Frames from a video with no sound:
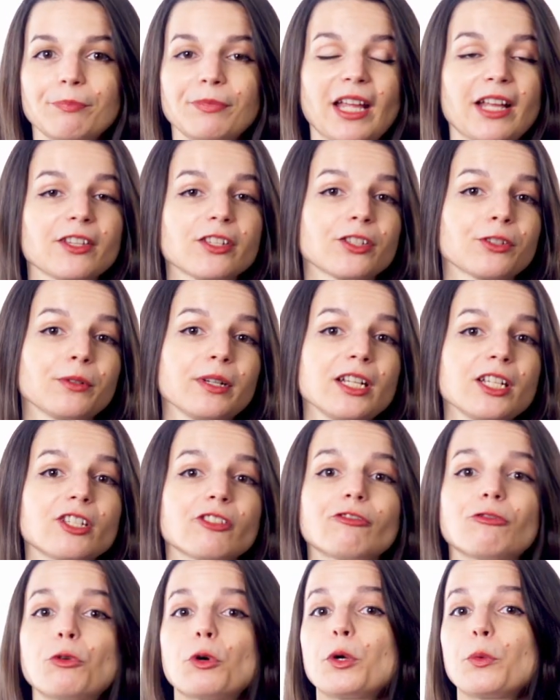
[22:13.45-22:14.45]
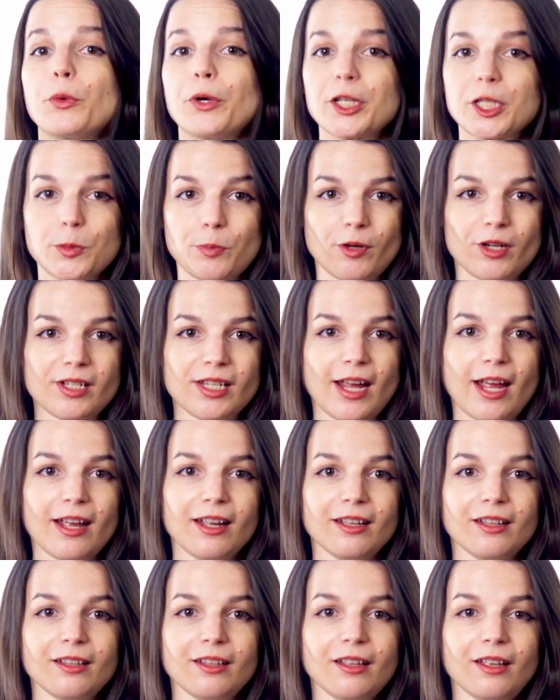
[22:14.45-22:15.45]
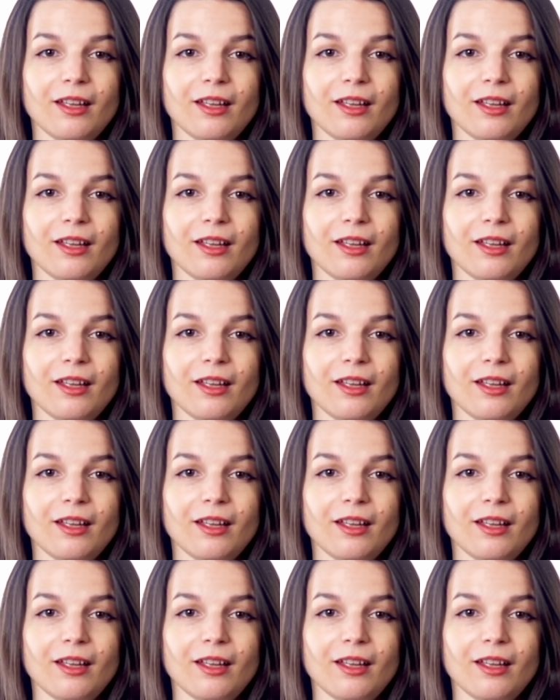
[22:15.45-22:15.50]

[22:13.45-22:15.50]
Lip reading: That's 3 to 4 words per day.